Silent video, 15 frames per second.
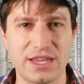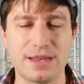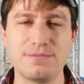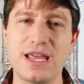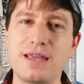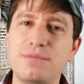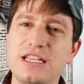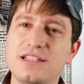And
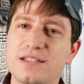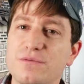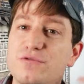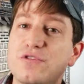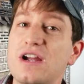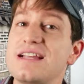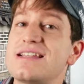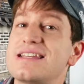maybe some
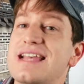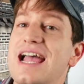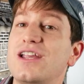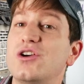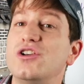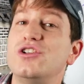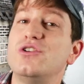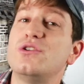phrases I
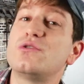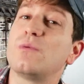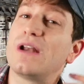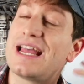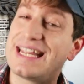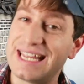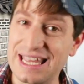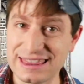could use
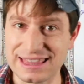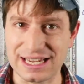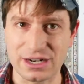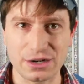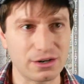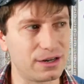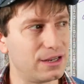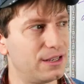when I get
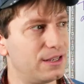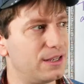there.